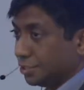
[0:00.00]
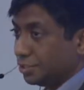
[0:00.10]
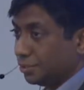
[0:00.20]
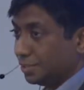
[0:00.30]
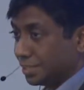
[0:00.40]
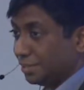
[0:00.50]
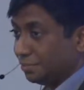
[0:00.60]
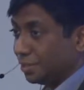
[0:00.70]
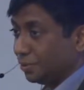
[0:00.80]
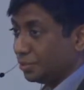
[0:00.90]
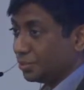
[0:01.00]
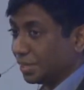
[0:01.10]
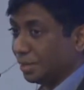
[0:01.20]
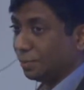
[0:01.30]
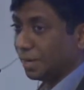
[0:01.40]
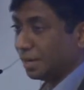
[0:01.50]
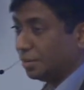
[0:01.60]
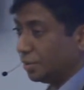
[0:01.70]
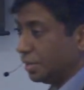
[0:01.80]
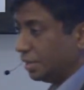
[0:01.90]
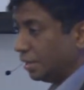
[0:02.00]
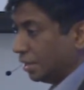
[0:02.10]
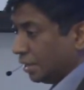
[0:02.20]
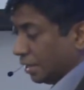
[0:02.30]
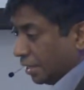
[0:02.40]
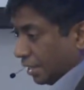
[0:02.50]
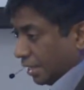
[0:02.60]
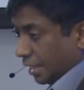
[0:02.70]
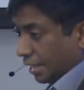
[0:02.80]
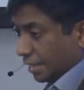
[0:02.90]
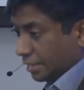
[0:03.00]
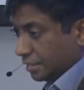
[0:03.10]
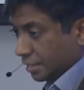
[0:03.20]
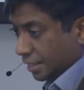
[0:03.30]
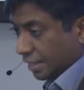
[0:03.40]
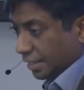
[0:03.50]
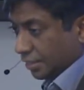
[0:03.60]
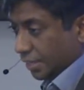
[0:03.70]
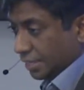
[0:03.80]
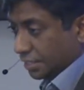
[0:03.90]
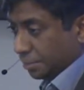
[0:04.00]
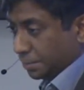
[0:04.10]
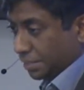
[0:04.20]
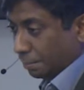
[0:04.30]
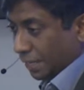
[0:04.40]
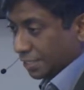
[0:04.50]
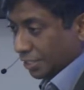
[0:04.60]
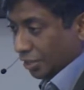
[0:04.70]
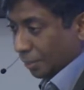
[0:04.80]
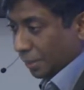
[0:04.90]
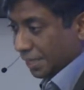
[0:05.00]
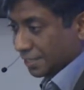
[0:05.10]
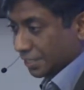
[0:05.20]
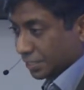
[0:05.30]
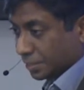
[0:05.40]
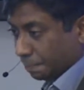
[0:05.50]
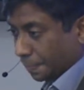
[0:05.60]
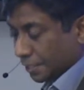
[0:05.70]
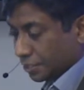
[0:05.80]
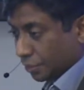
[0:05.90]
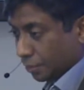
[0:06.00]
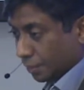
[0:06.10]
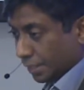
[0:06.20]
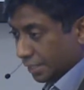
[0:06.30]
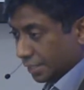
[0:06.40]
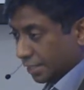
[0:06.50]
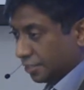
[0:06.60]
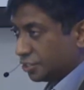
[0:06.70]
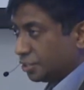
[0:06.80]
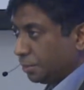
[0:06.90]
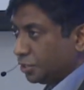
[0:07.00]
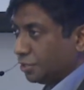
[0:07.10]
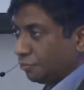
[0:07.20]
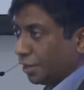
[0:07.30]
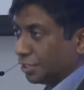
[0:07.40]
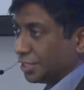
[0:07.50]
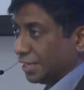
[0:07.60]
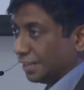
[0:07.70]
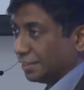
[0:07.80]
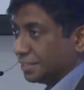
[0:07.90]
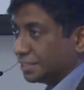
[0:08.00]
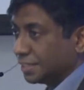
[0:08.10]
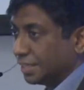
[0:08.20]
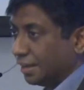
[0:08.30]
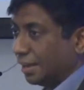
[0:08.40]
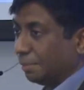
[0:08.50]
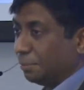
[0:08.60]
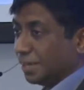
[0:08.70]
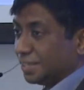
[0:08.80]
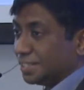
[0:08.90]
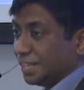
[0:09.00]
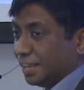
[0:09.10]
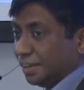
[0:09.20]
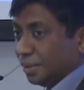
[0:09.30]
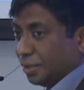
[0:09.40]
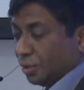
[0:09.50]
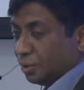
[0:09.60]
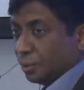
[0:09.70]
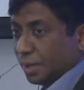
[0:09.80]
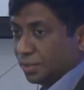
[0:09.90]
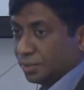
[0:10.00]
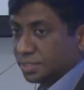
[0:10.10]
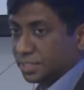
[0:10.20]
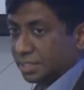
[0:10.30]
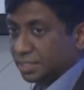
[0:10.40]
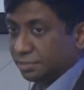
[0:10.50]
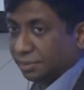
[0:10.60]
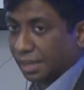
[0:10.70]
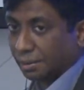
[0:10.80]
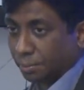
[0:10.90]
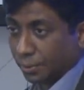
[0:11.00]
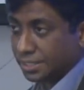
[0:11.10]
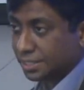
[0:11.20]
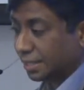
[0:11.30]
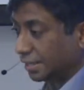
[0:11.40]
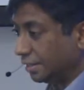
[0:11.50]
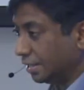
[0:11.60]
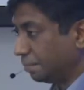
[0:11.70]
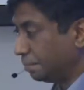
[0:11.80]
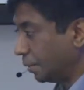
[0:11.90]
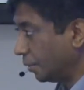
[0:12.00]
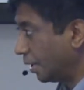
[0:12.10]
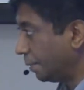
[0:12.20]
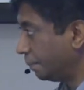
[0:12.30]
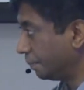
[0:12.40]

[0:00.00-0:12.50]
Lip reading: students, even though you took in 100. And then you get dips in particular places. So a distribution function like this can help you understand where those difficult points are in the program.